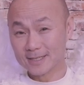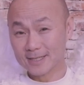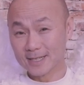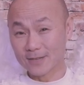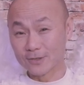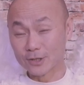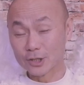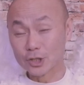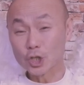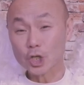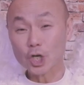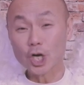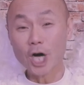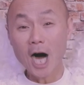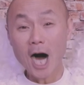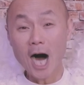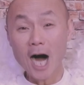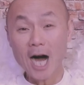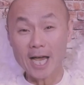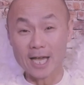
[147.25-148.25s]
And
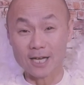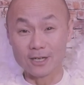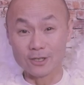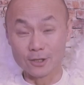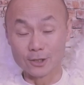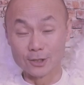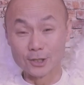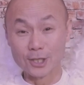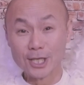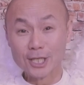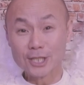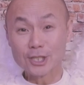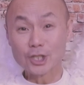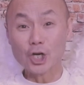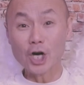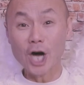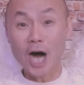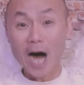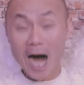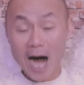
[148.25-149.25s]
the
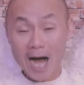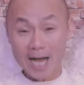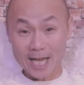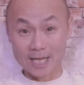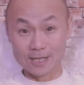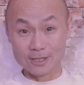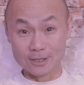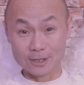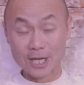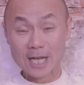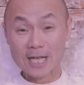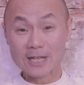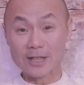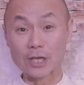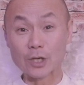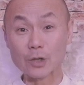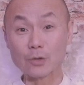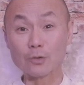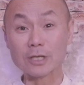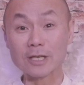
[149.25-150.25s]
child that
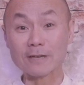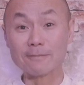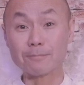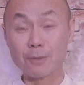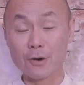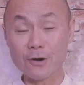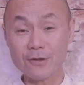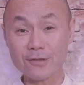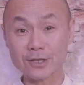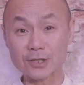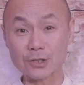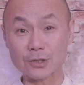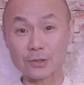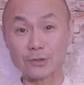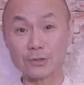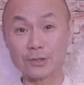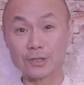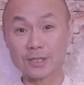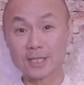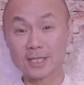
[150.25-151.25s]
you will give birth
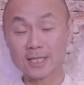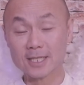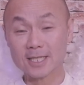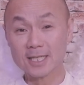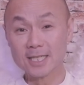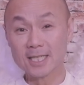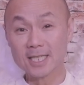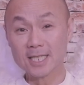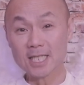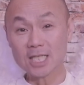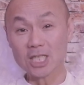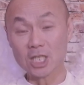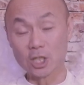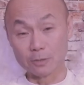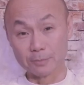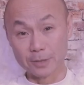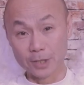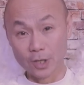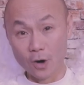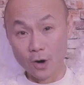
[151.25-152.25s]
to, he'll
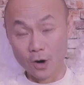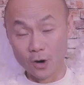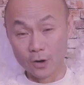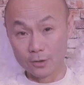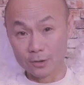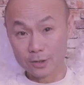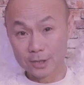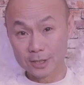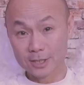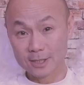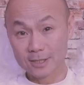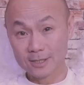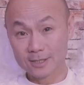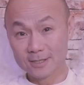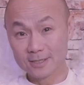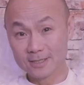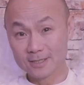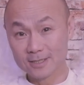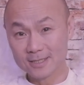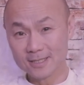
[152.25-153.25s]
be called
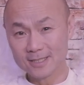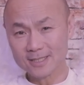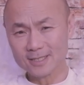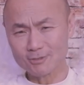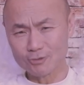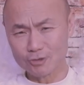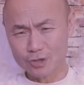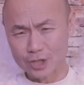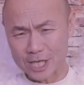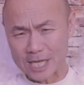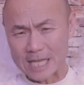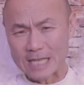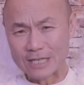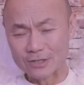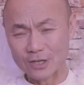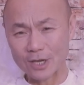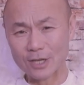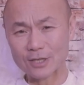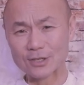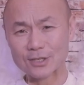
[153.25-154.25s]

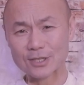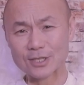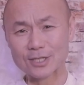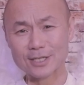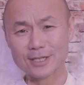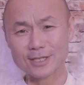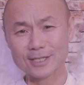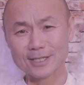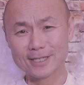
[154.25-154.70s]
Jesus.